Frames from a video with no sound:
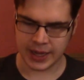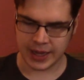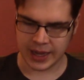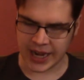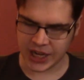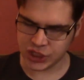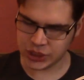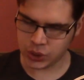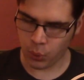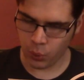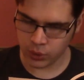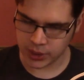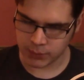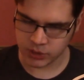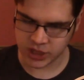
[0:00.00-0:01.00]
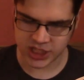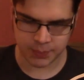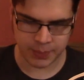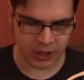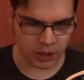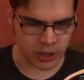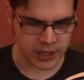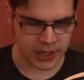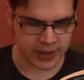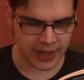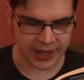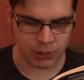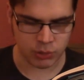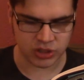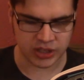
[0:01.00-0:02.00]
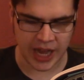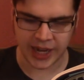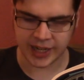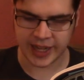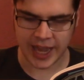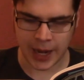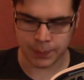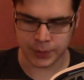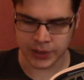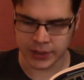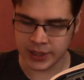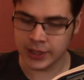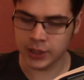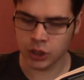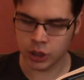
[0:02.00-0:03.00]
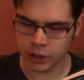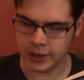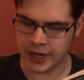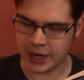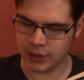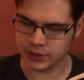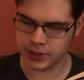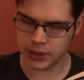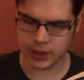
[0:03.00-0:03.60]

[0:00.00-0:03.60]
and she told him with spirit that he was not captain in her house.